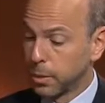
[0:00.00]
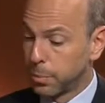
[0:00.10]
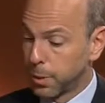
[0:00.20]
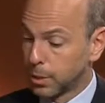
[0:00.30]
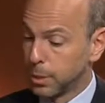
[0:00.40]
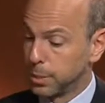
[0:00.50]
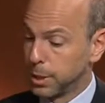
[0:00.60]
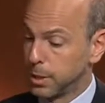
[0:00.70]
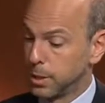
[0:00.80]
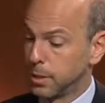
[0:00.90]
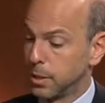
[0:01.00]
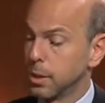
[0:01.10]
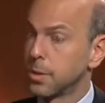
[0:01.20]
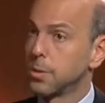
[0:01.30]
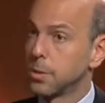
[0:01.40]
on a pilgrimage
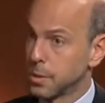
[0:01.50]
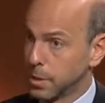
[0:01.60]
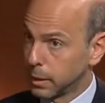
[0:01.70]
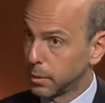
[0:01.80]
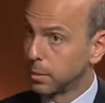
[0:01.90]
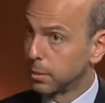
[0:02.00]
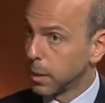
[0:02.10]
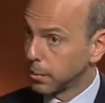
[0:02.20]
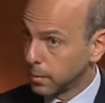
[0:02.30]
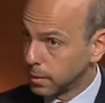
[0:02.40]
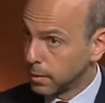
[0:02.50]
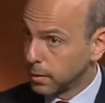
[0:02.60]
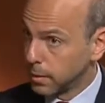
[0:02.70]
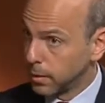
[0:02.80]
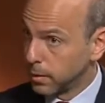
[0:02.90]
to a sacred
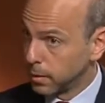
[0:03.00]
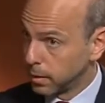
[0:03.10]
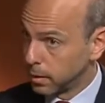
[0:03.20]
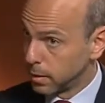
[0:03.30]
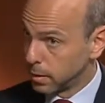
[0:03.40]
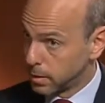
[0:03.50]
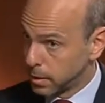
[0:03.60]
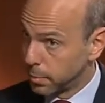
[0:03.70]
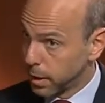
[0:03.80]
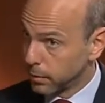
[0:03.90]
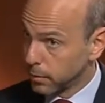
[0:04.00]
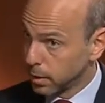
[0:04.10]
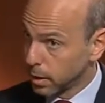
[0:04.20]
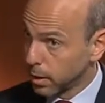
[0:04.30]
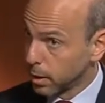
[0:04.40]
mountain in
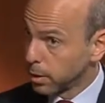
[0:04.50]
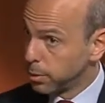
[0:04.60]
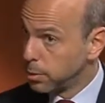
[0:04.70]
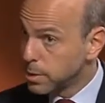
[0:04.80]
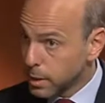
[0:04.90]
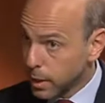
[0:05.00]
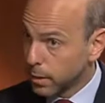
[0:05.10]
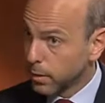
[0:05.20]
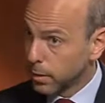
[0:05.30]
Tibet. You said